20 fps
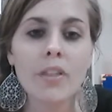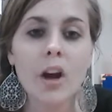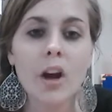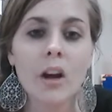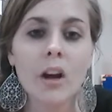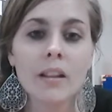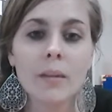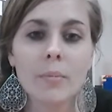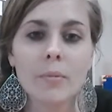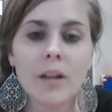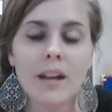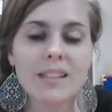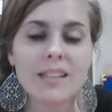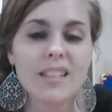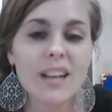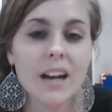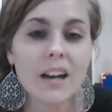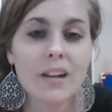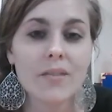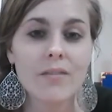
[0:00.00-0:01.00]
our lip gloss,
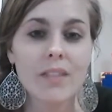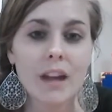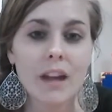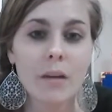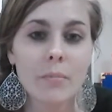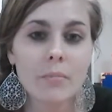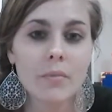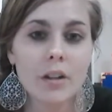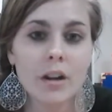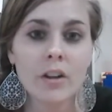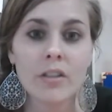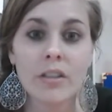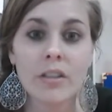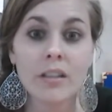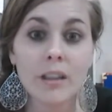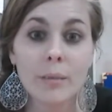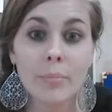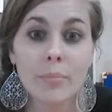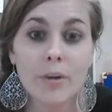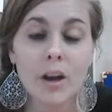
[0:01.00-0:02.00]
none of them, or the
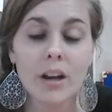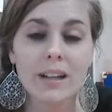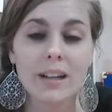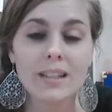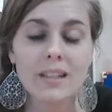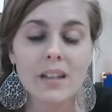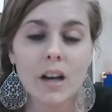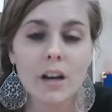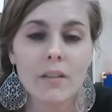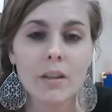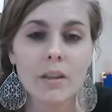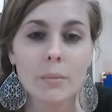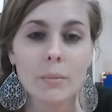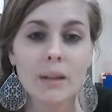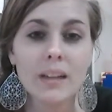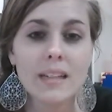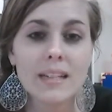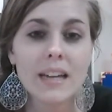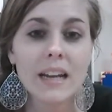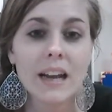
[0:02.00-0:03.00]
lip products, none of them
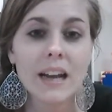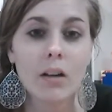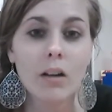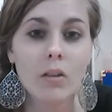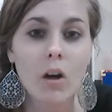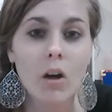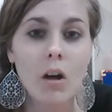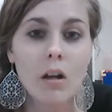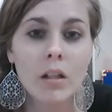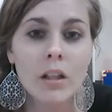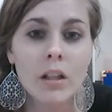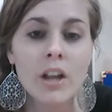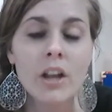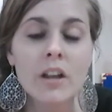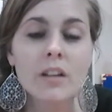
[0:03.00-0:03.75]
contain alcohol,